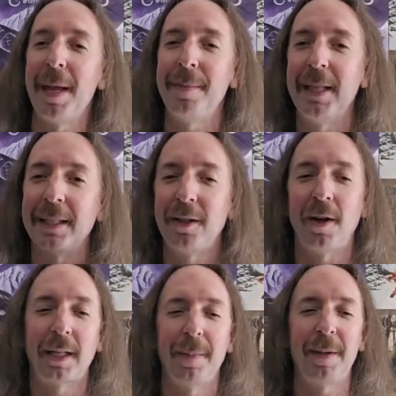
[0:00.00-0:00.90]
Maybe that's
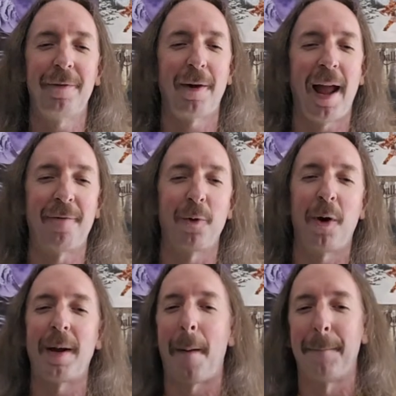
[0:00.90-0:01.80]
not going to be for
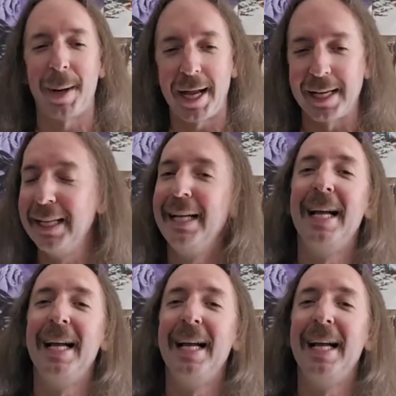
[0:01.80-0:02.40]
everyone, but